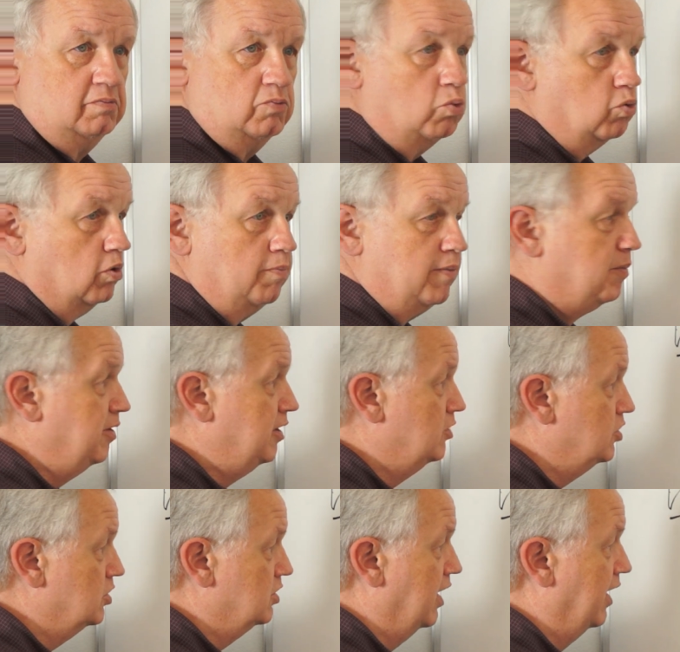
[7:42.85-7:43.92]
Or maybe you
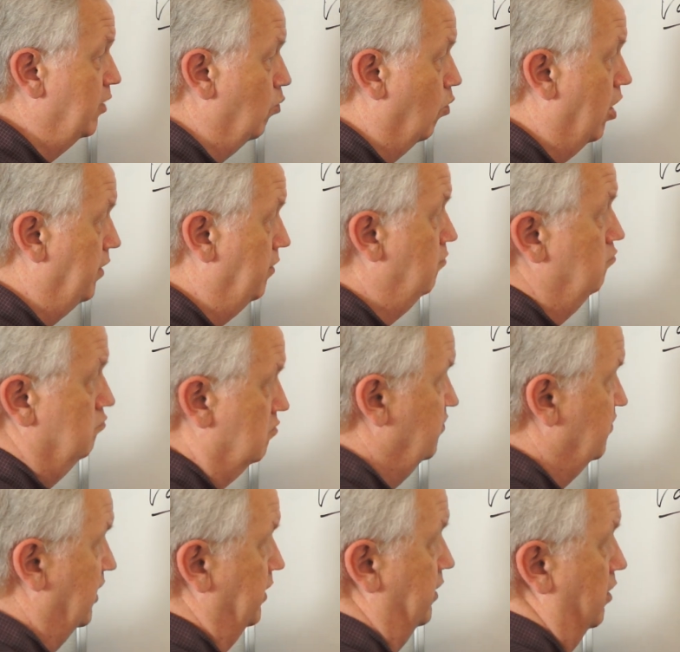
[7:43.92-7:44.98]
just like one,
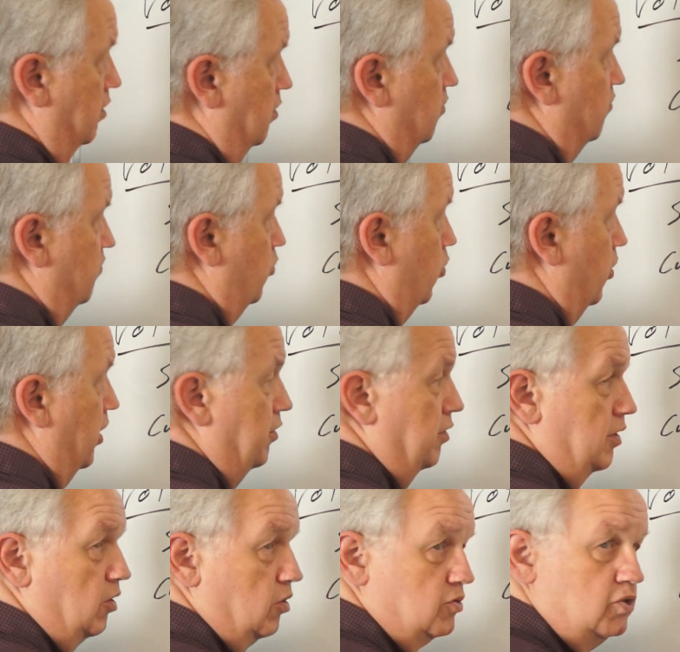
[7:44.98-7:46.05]
fine.
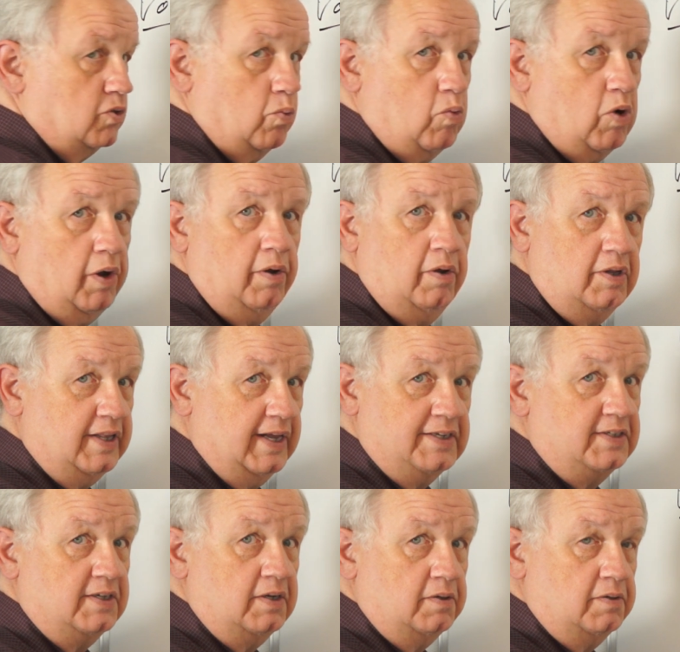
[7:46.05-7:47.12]
400 goes to 1, and
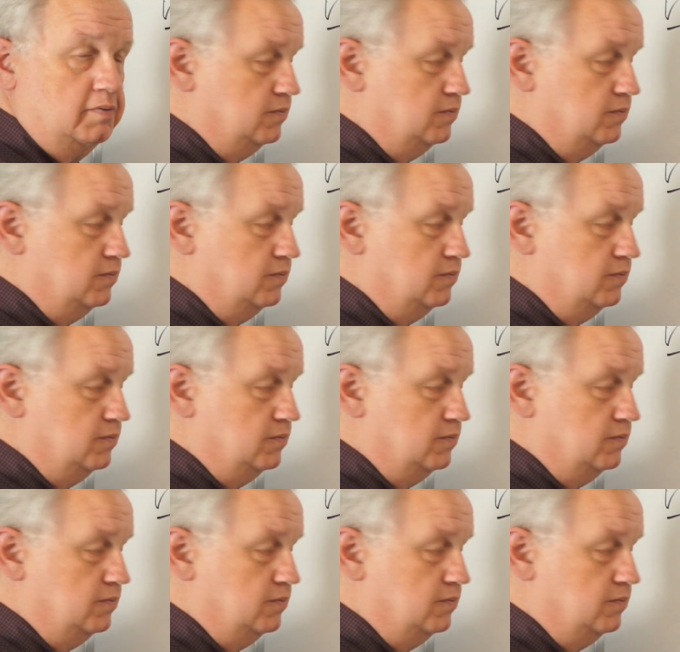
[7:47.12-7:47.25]
that's it.